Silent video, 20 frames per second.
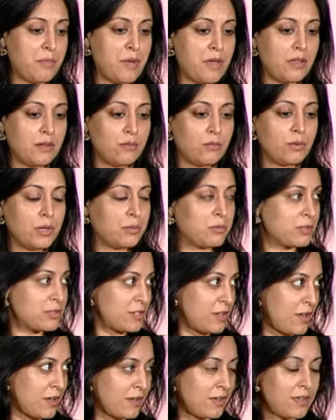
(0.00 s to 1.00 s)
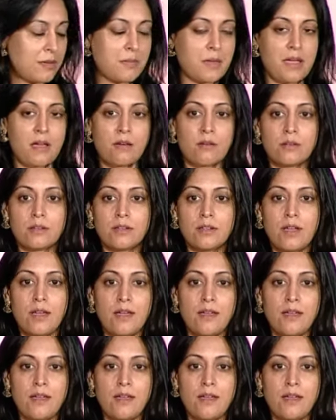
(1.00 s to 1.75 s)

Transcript: but we were talking about,